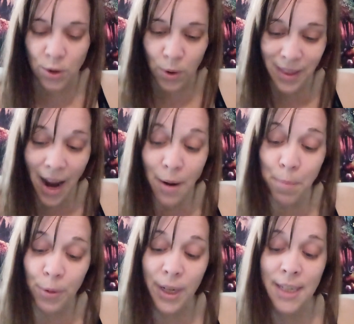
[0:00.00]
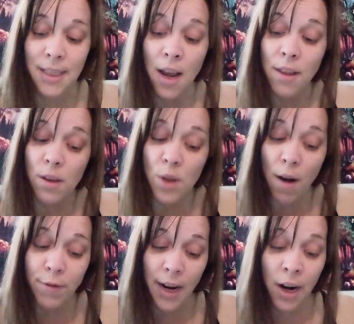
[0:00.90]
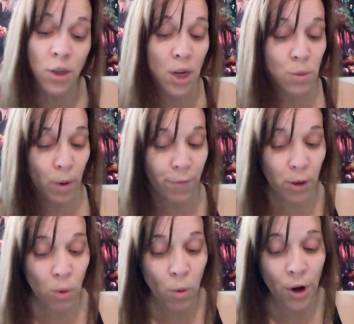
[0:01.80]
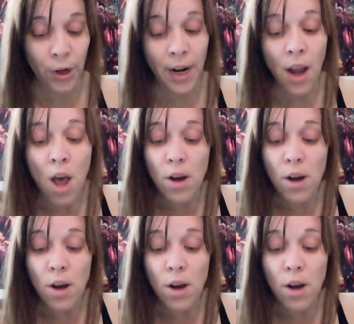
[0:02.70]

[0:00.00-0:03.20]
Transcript: to a light breeze. The soft air just ruffled the water and